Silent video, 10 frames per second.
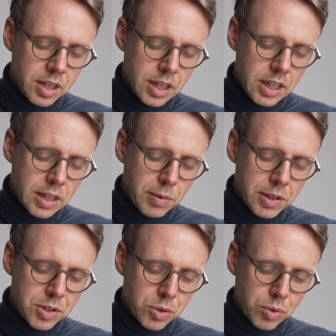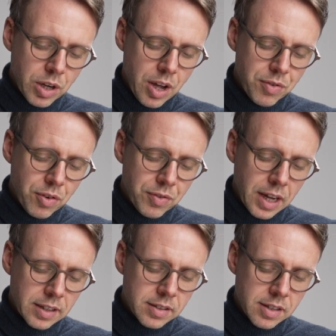equals to f of
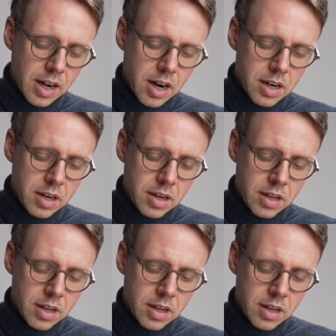x star